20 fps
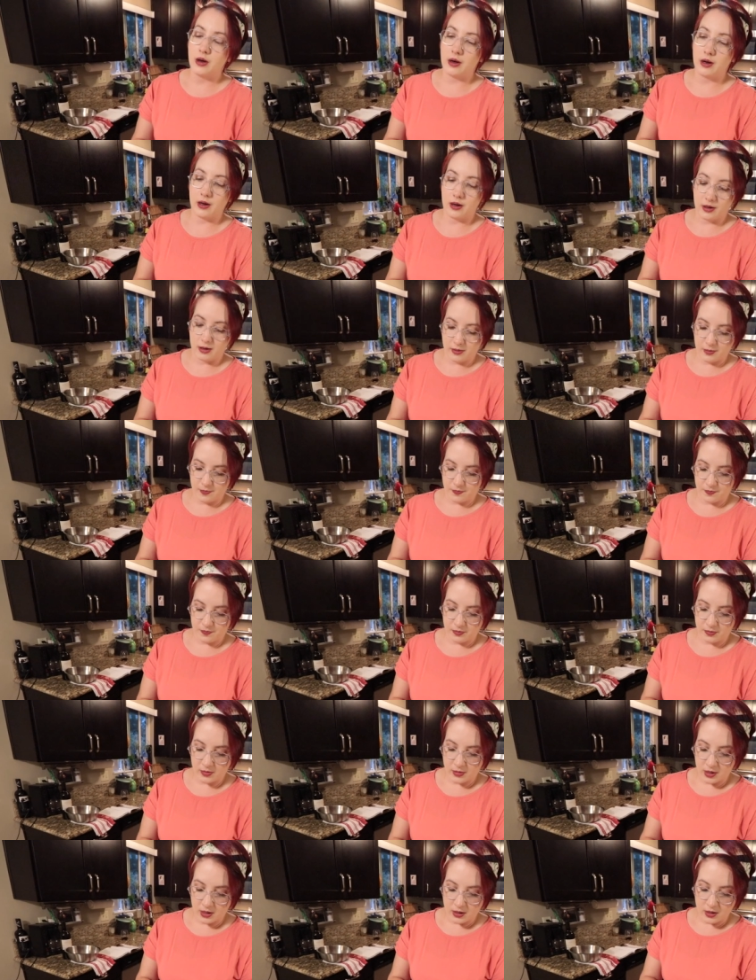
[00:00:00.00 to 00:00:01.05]
Um,
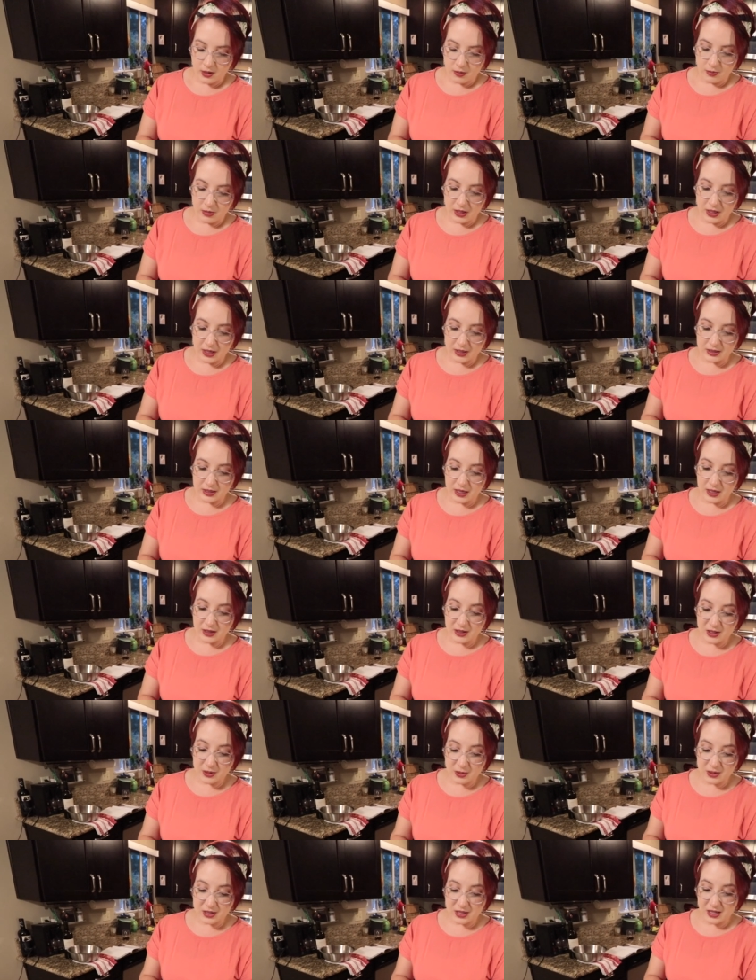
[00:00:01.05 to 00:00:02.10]
because then
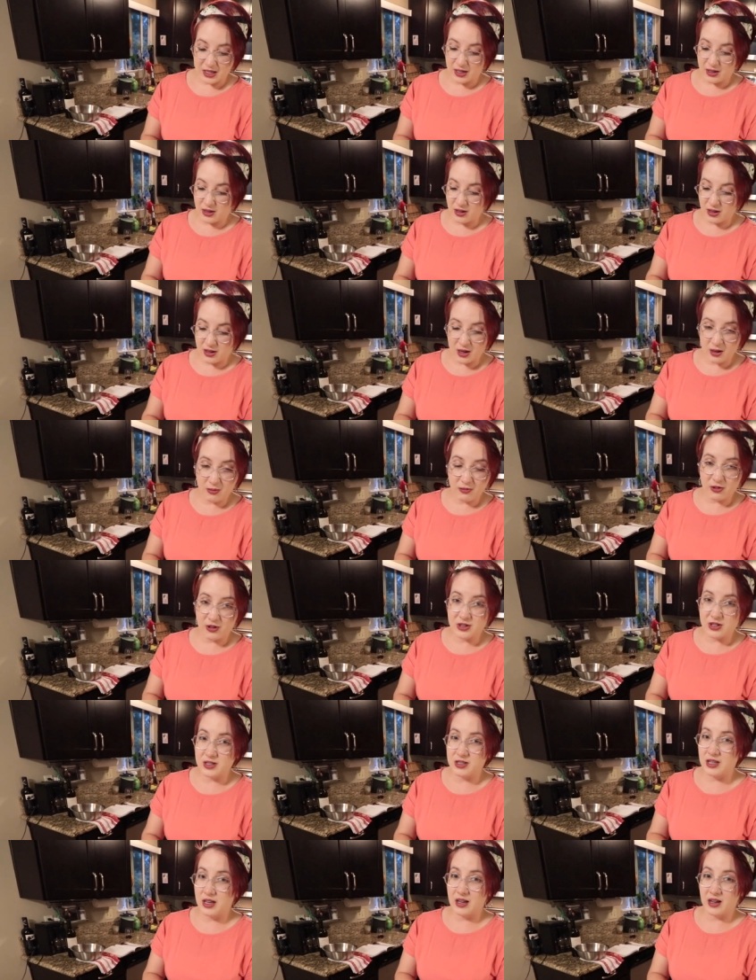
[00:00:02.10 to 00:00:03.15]
you're supposed to like cook them for
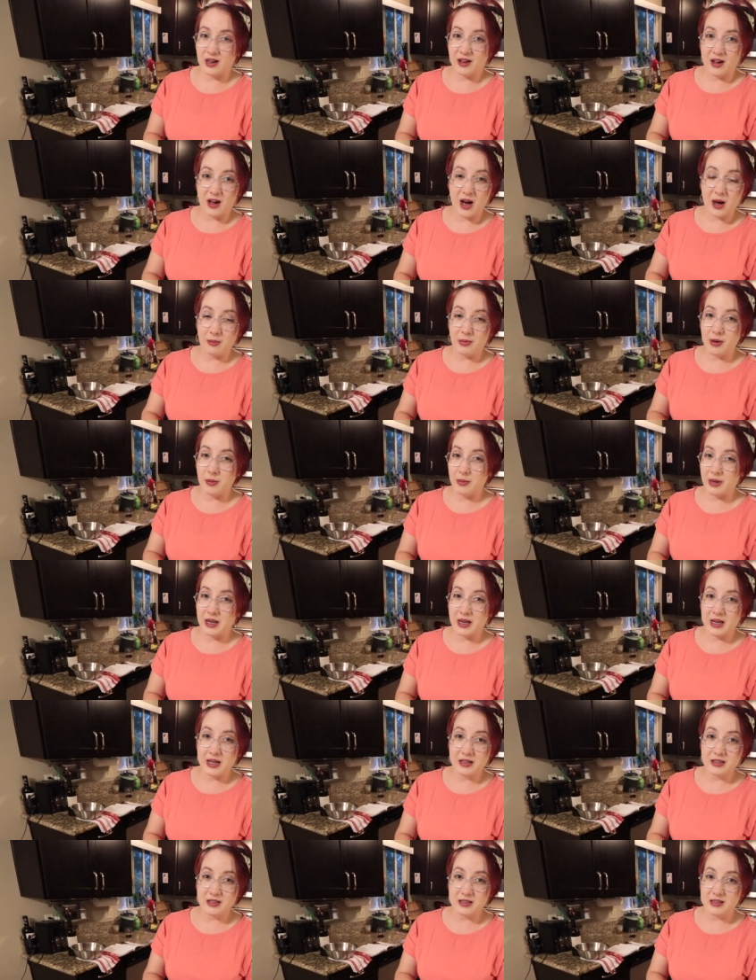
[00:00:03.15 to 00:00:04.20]
just like a couple
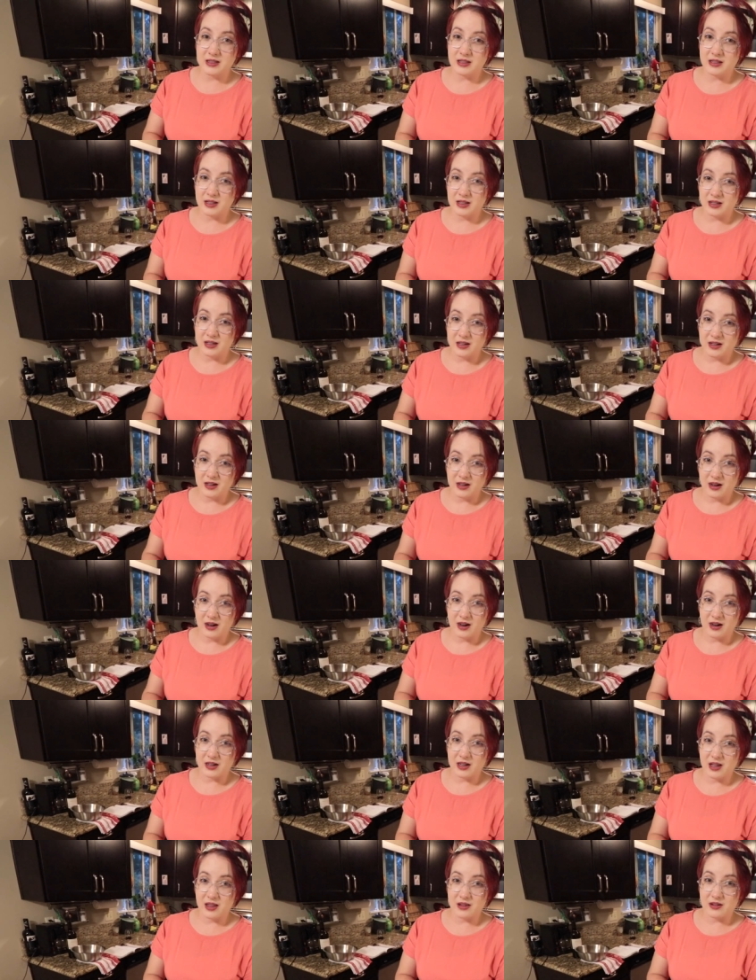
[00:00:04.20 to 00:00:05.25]
minutes
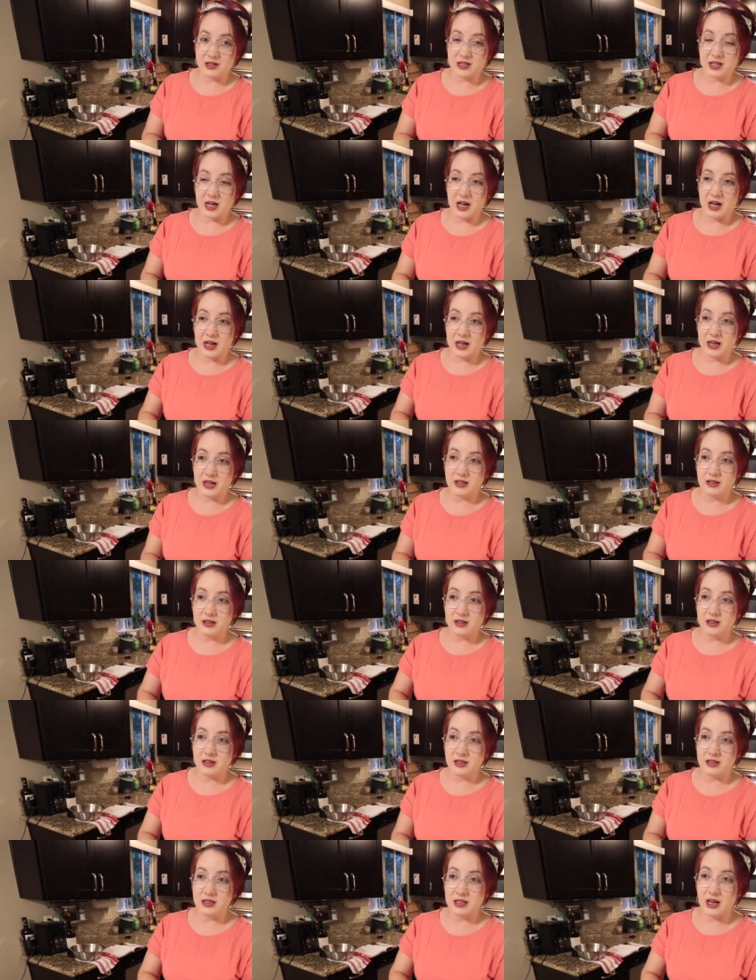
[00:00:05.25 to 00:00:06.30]
on either side.
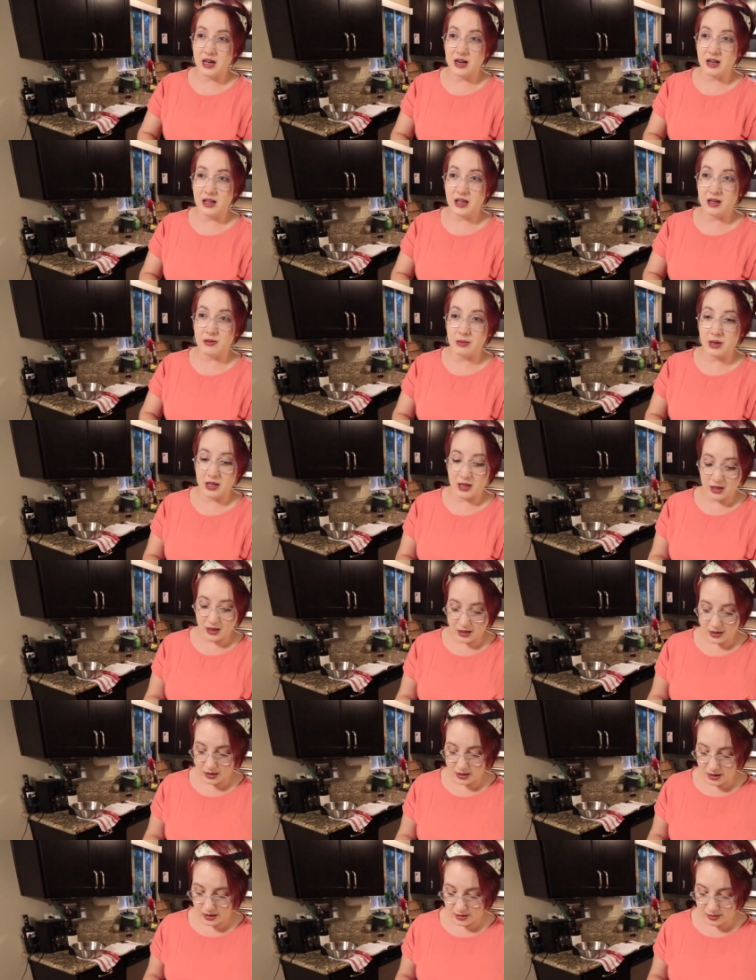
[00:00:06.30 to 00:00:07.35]
It's kind of like
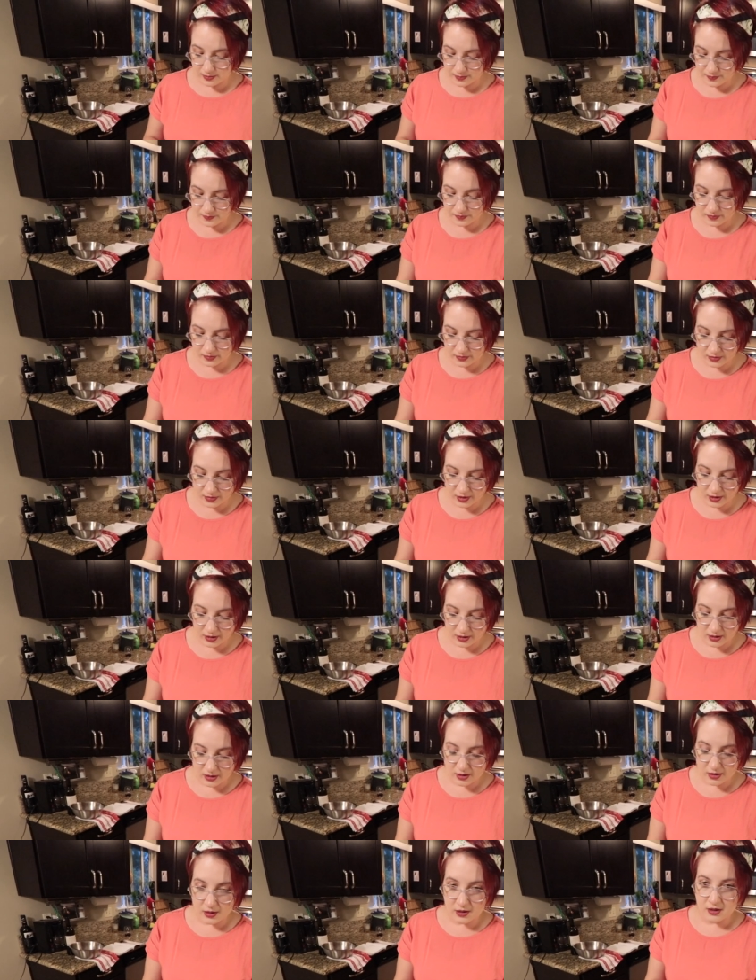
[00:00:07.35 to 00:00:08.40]
making, um,
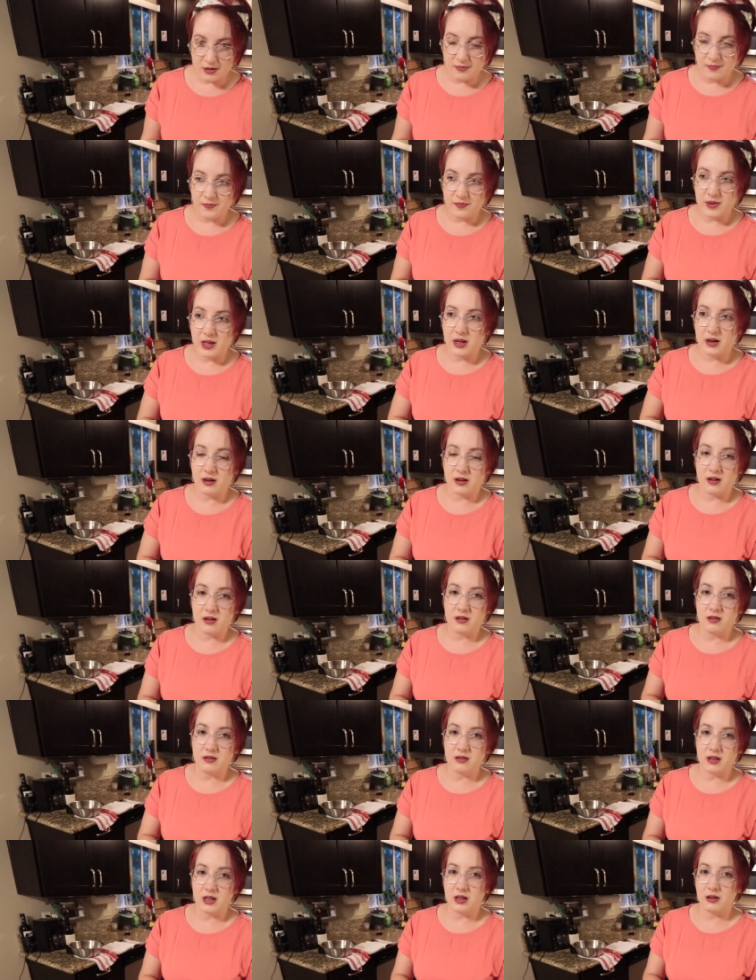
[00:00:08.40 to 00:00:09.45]
I don't
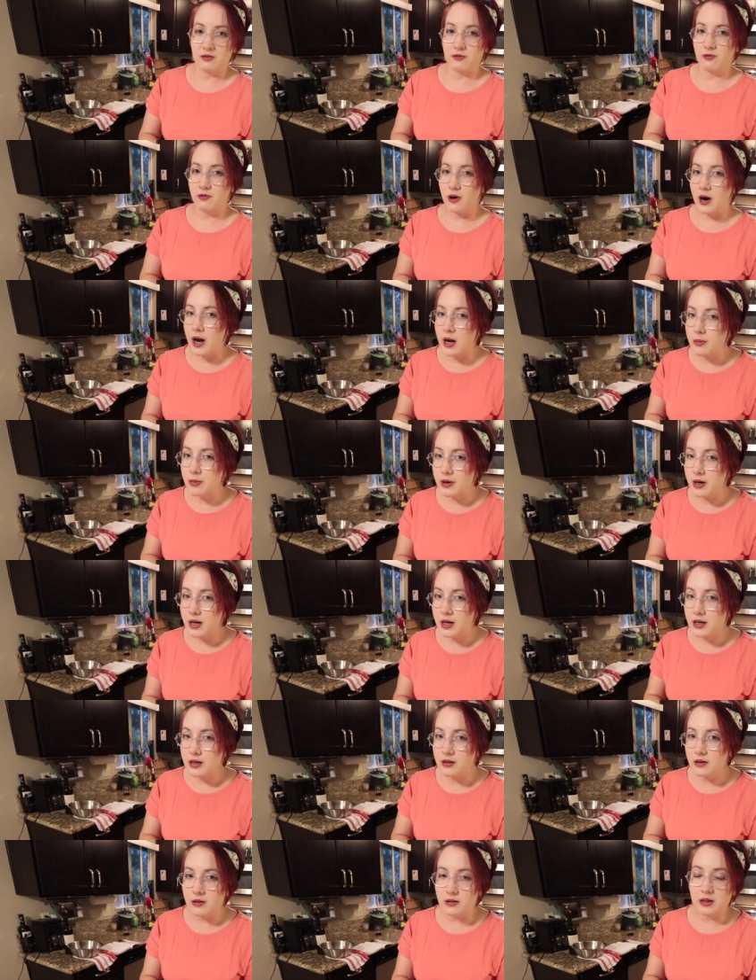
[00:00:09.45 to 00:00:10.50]
know, like fry
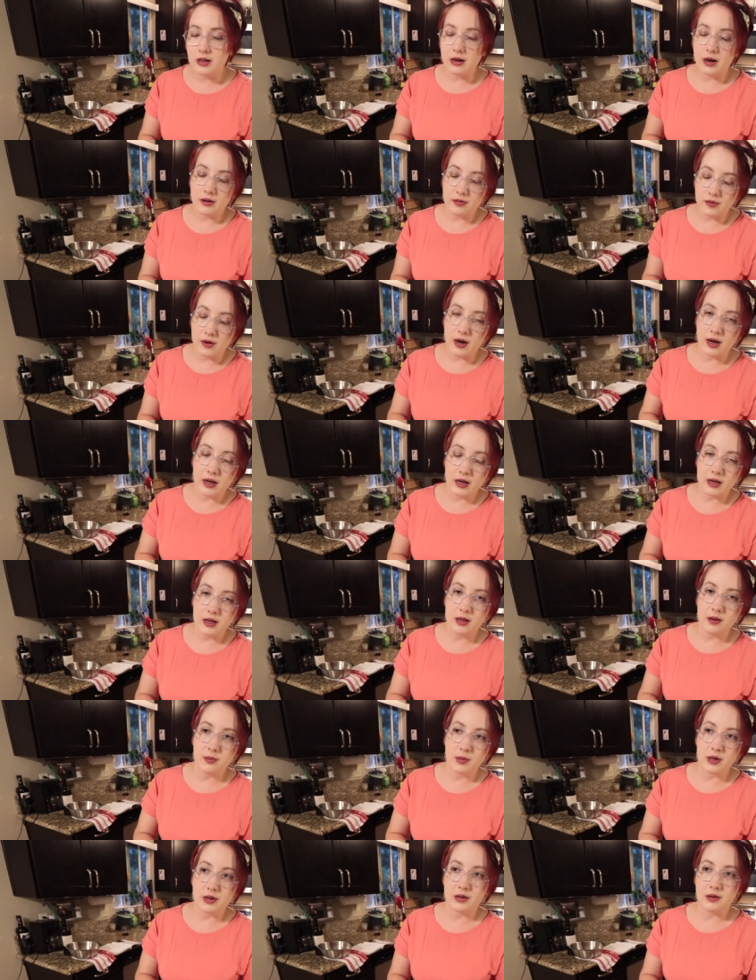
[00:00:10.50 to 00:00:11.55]
bread, only not frying
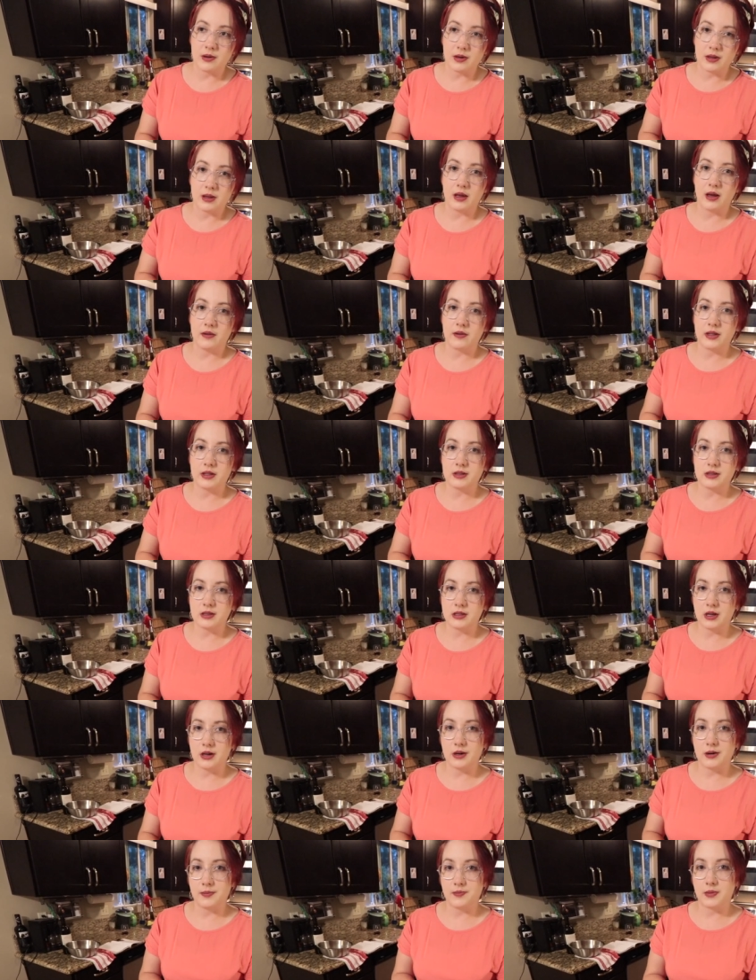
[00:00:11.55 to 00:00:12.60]
it, but you're doing it in the oven.
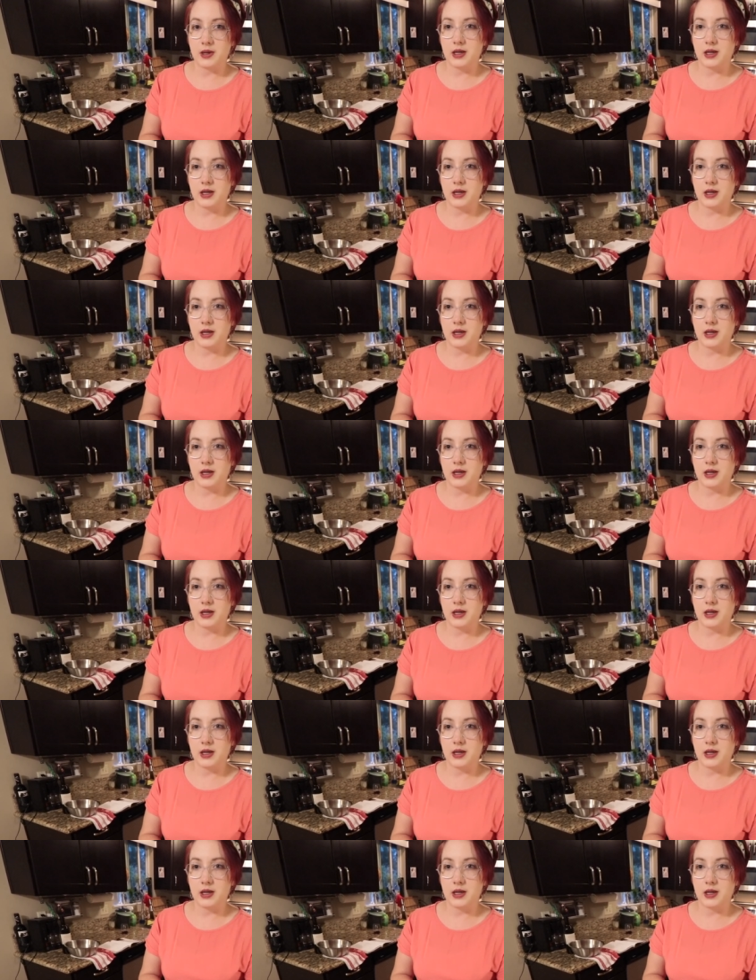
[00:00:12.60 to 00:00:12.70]
So